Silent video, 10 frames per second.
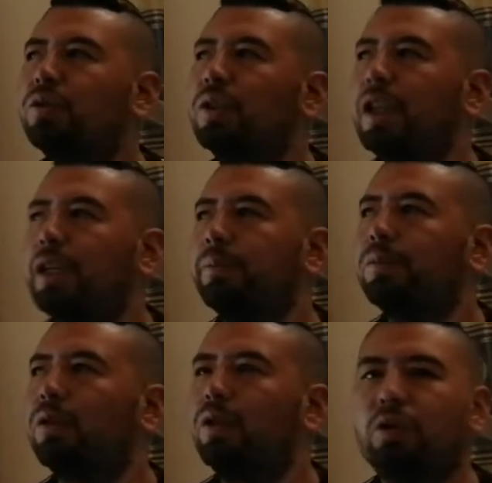Today
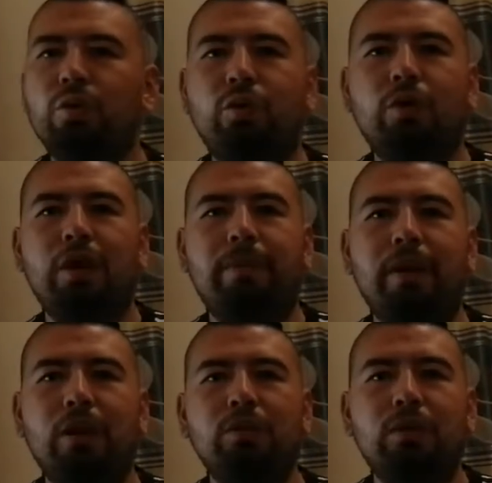I'm going to talk
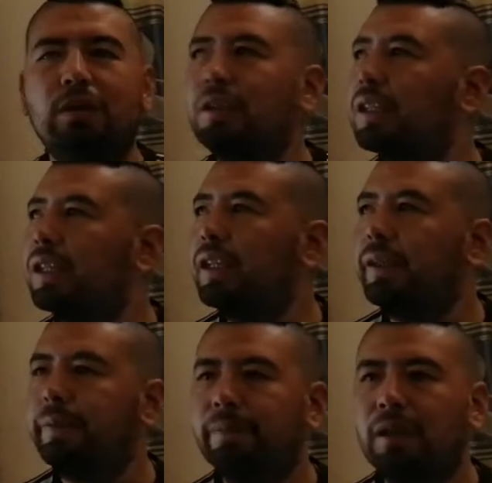about
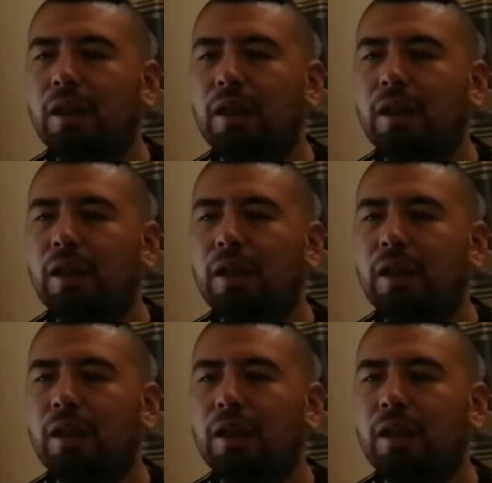the